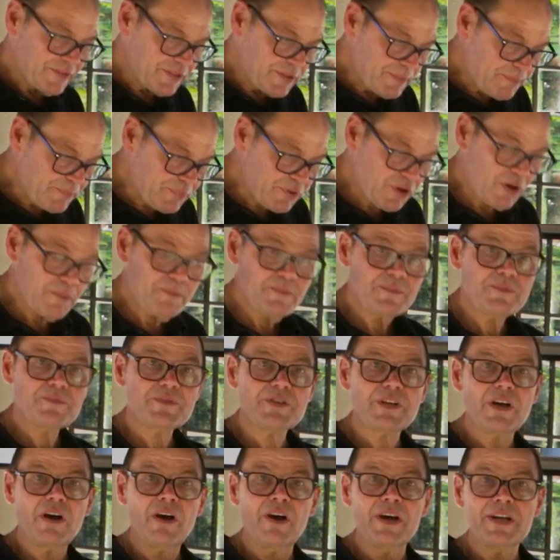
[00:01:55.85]
The
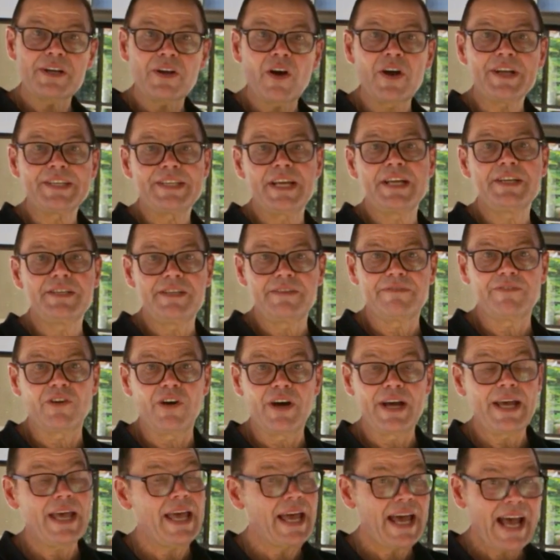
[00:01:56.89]
problems that I'd
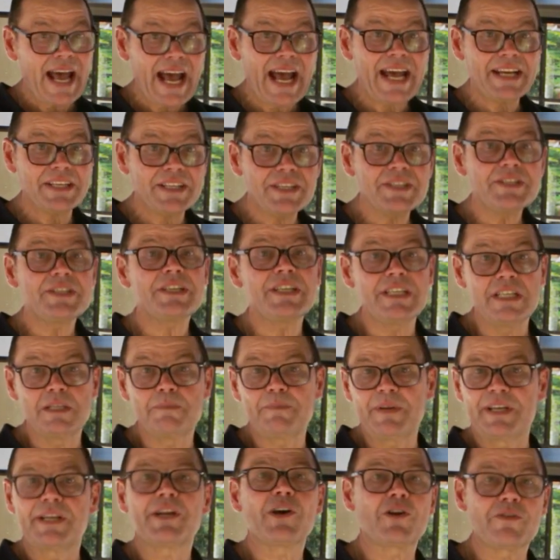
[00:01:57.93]
identify had
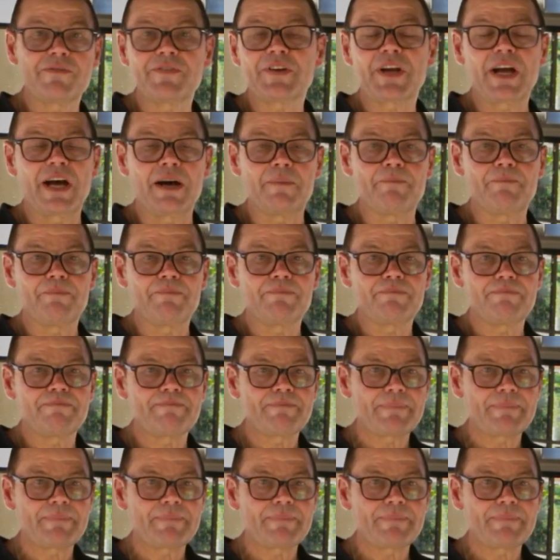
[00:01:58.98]
indeed been overcome.